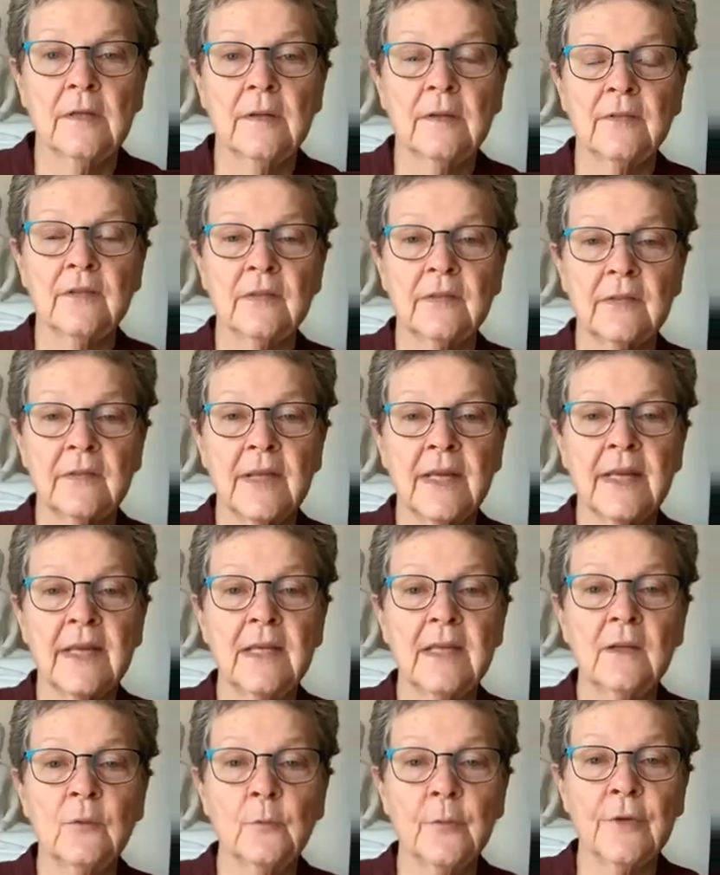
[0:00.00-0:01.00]

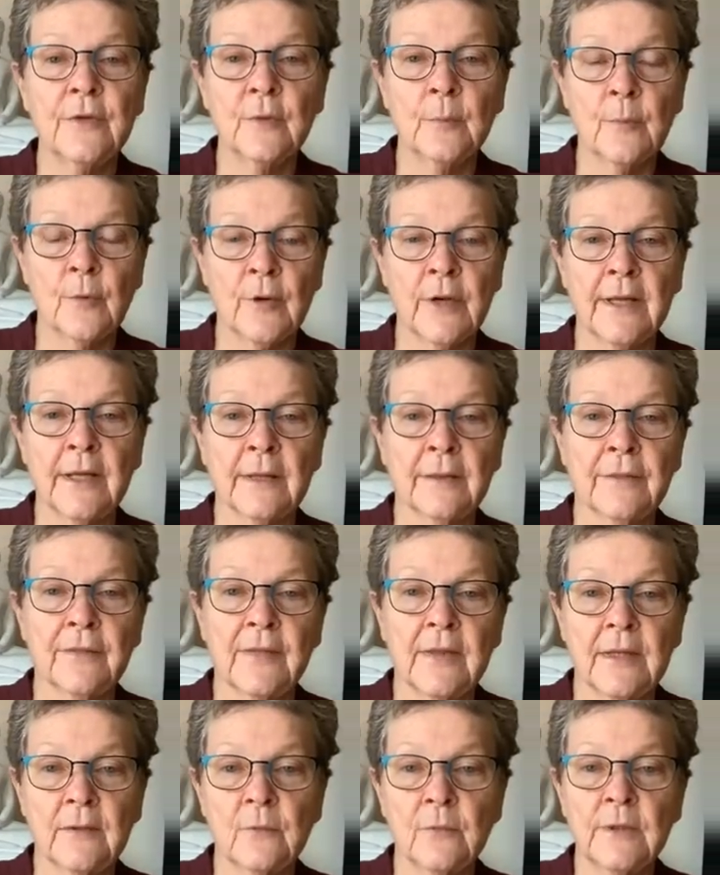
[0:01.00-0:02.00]
staying with the breath
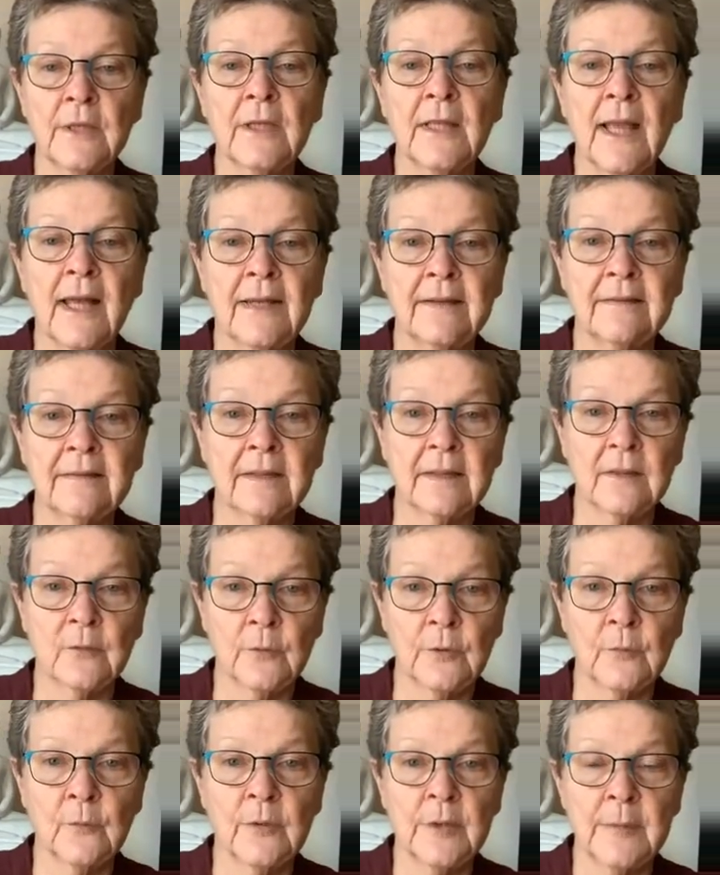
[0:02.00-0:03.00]
and realizing
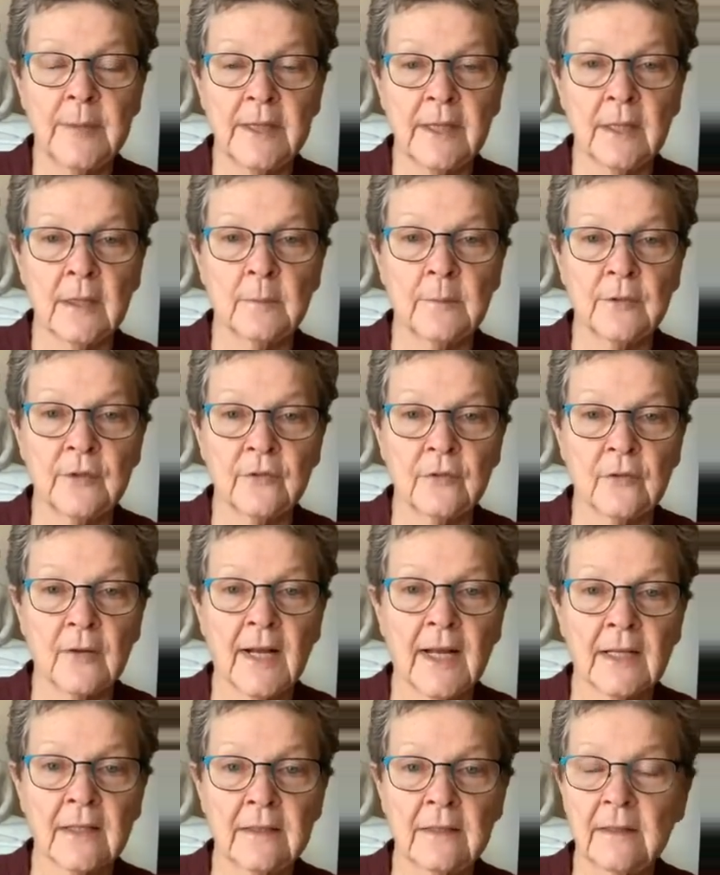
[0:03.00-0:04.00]
when we become
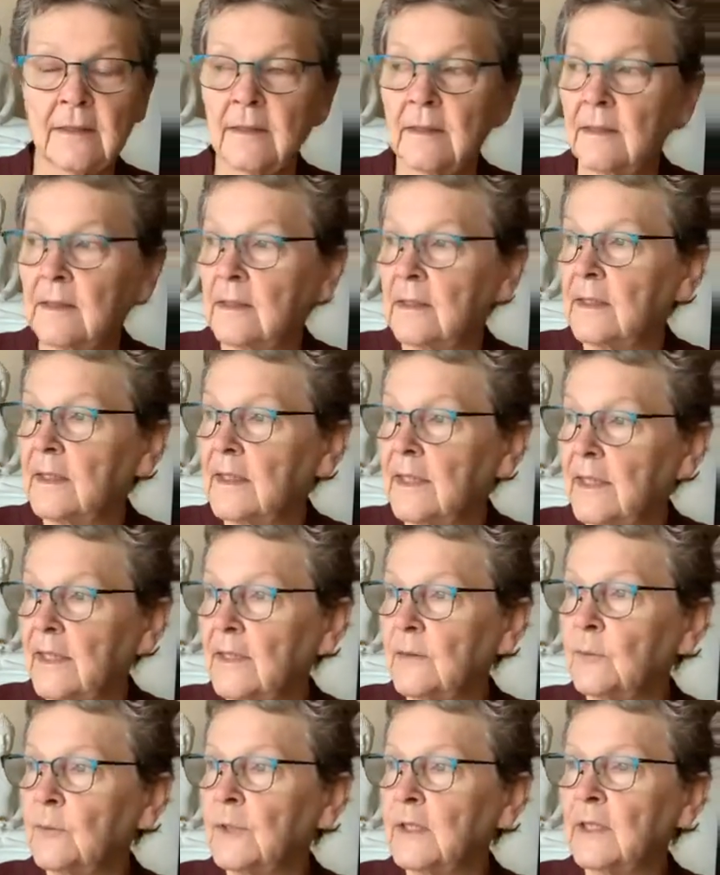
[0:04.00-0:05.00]
distracted
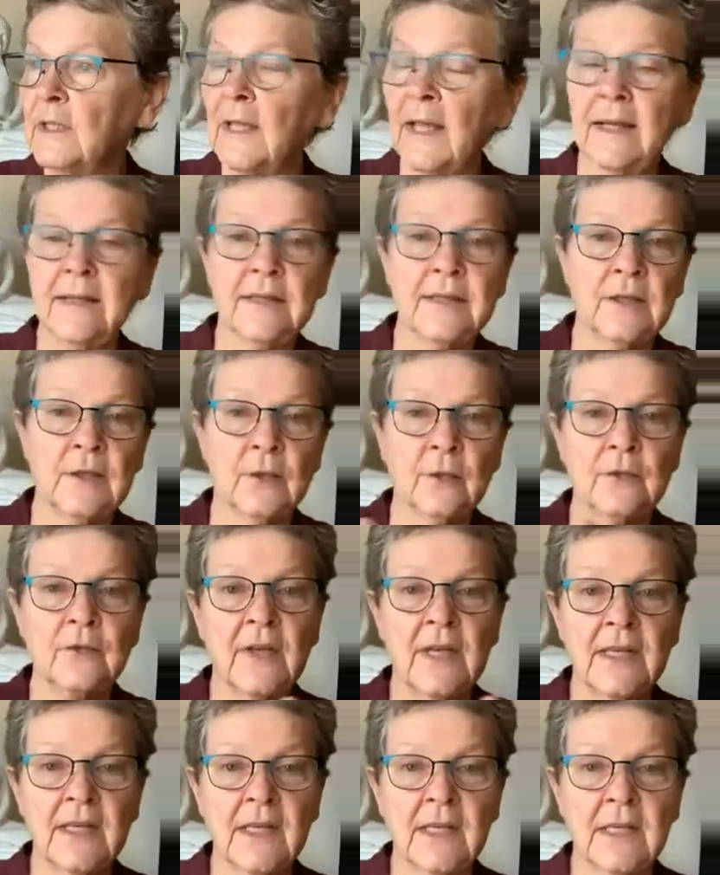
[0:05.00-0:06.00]
and
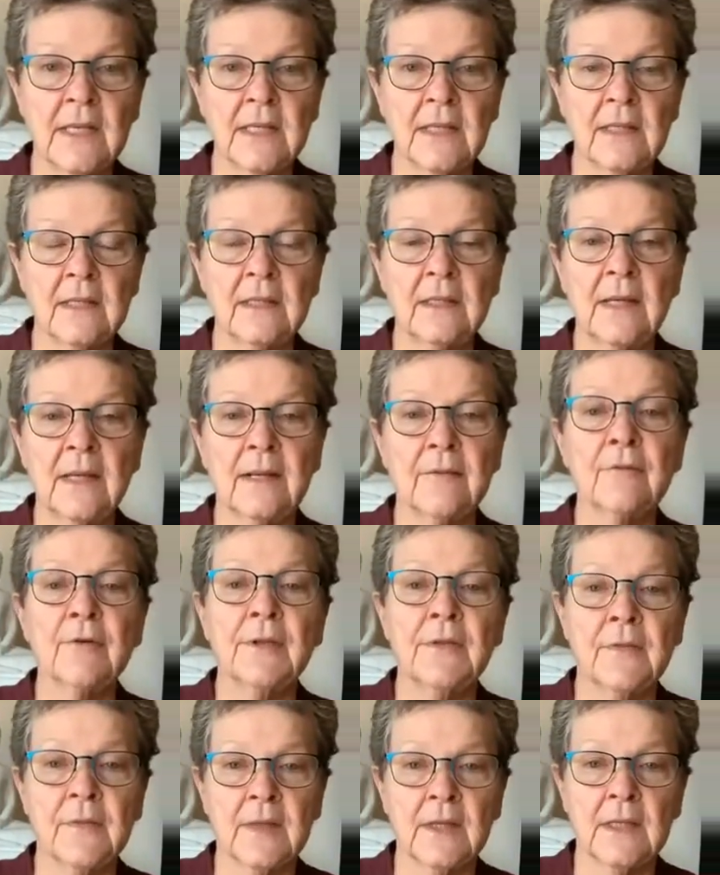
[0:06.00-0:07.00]
taking in
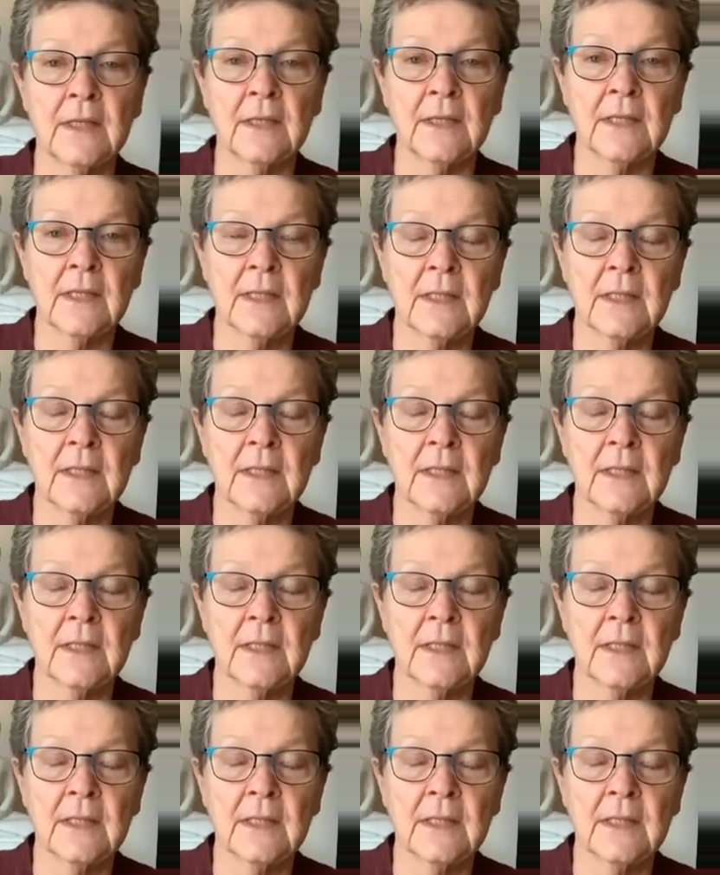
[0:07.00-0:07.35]
everything.